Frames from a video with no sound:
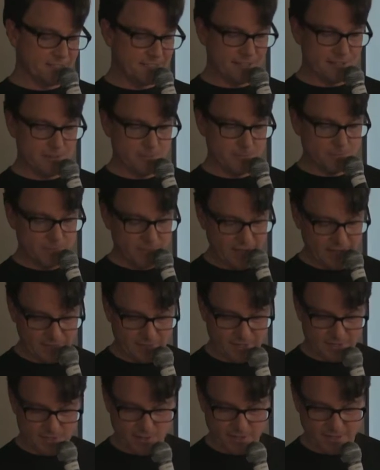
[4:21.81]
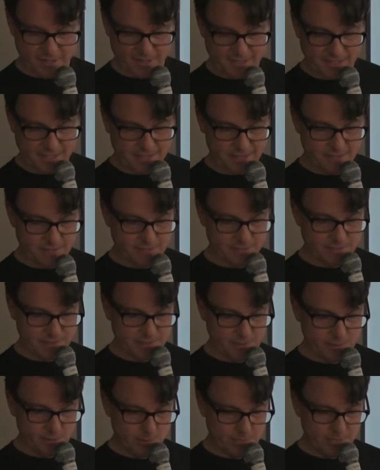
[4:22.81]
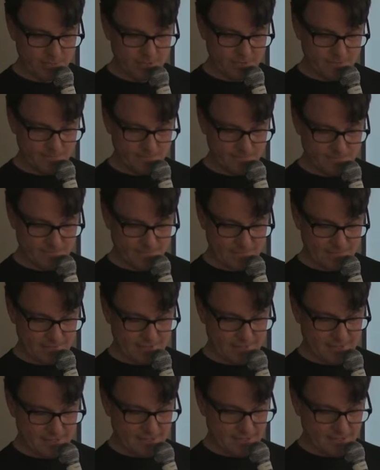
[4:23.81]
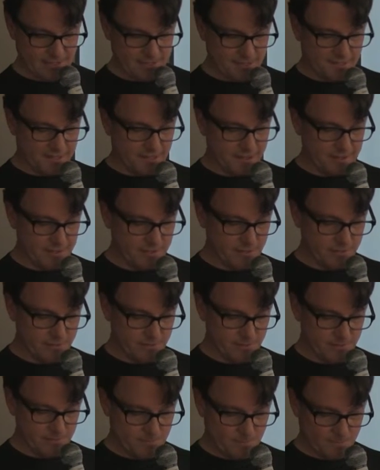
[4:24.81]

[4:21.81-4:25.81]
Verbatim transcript: So they have a strong incentive to, uh, to sign it over.